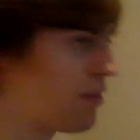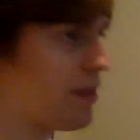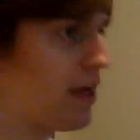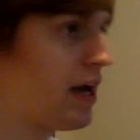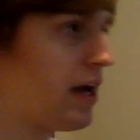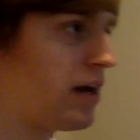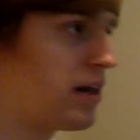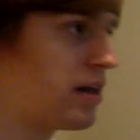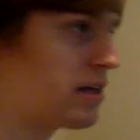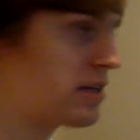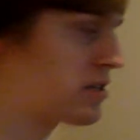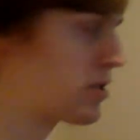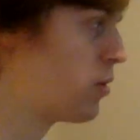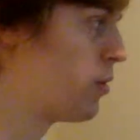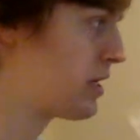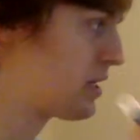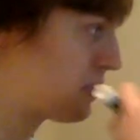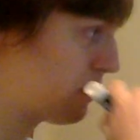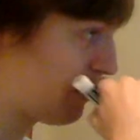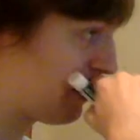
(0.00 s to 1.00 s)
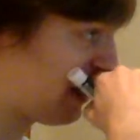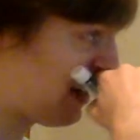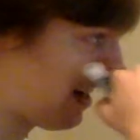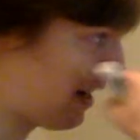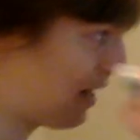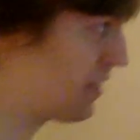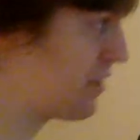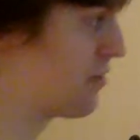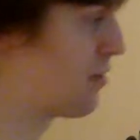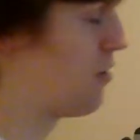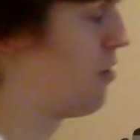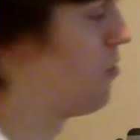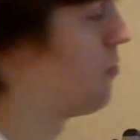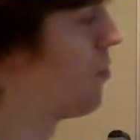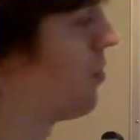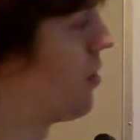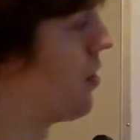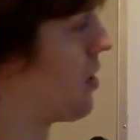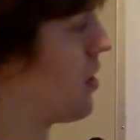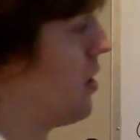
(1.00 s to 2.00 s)
that is going to be on your
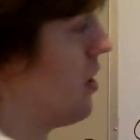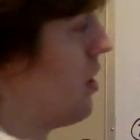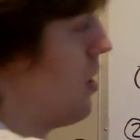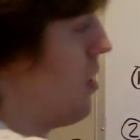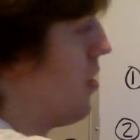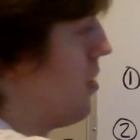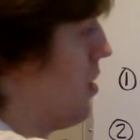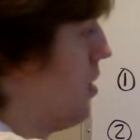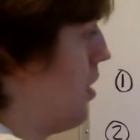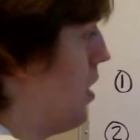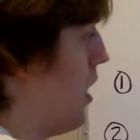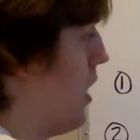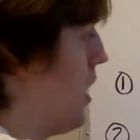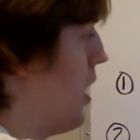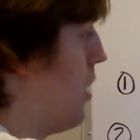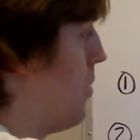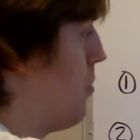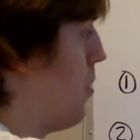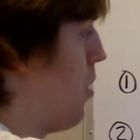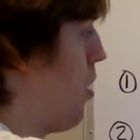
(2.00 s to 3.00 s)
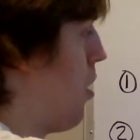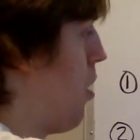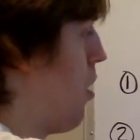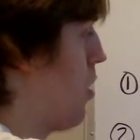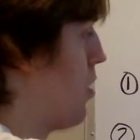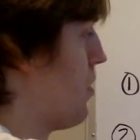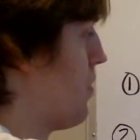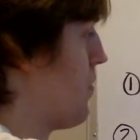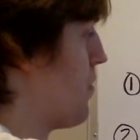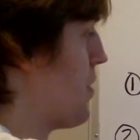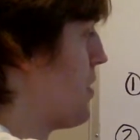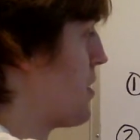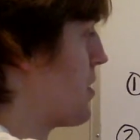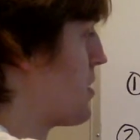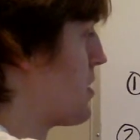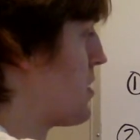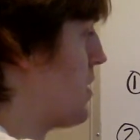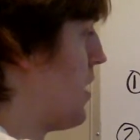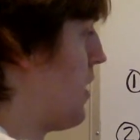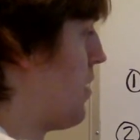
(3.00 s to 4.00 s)
homework. All of
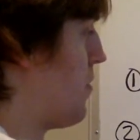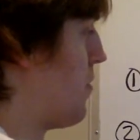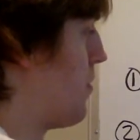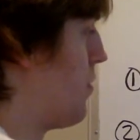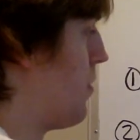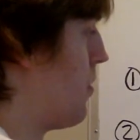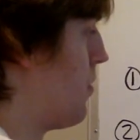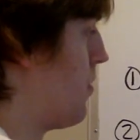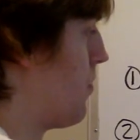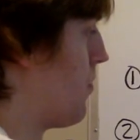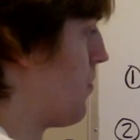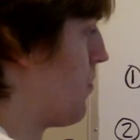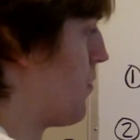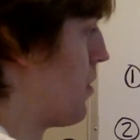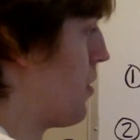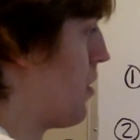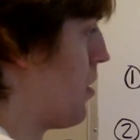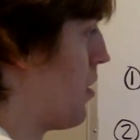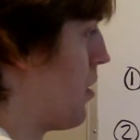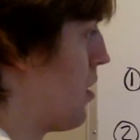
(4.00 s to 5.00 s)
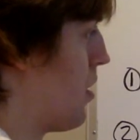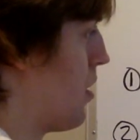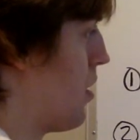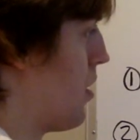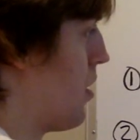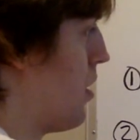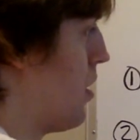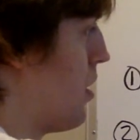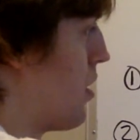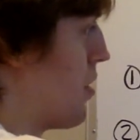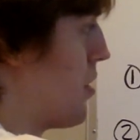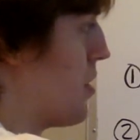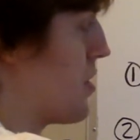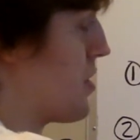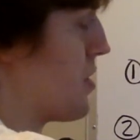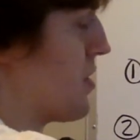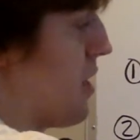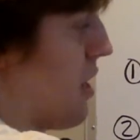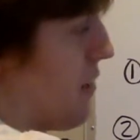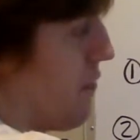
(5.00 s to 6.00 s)
this stuff, the
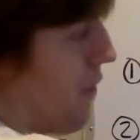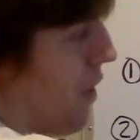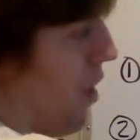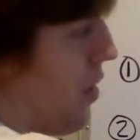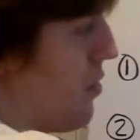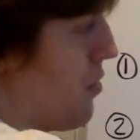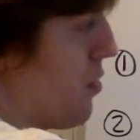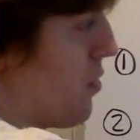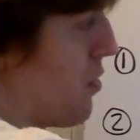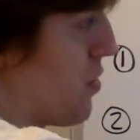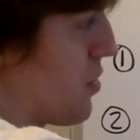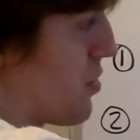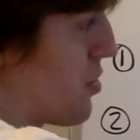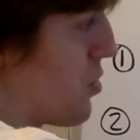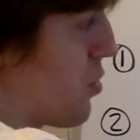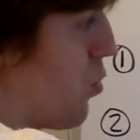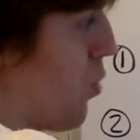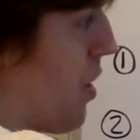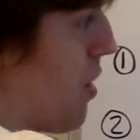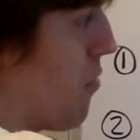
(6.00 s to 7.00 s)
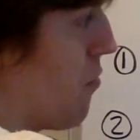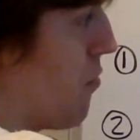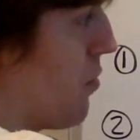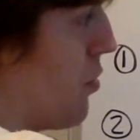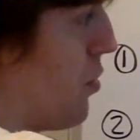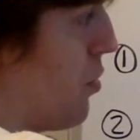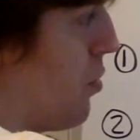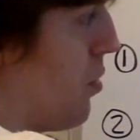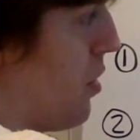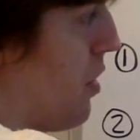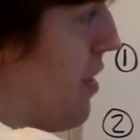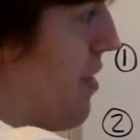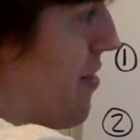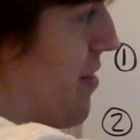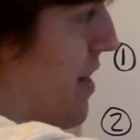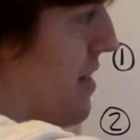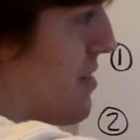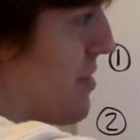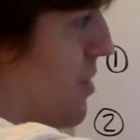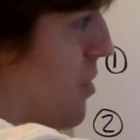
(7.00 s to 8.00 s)
stuff under the square root,
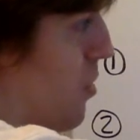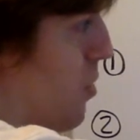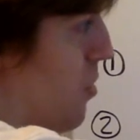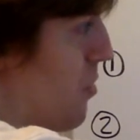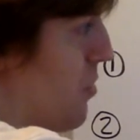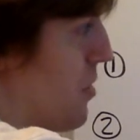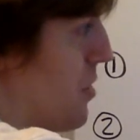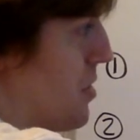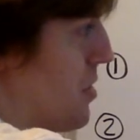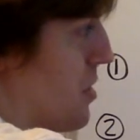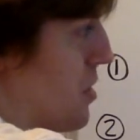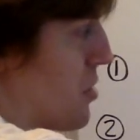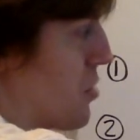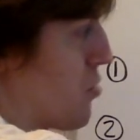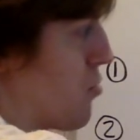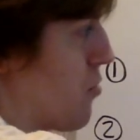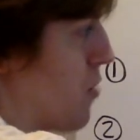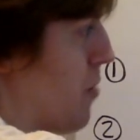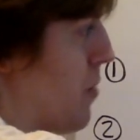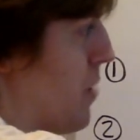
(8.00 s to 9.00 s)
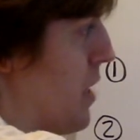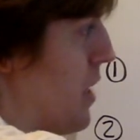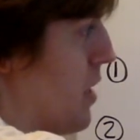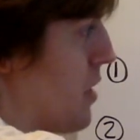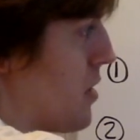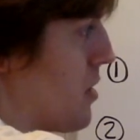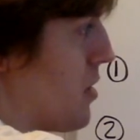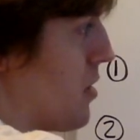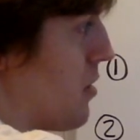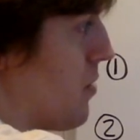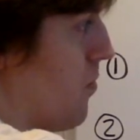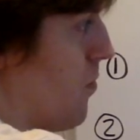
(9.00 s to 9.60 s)
that's called the discriminant.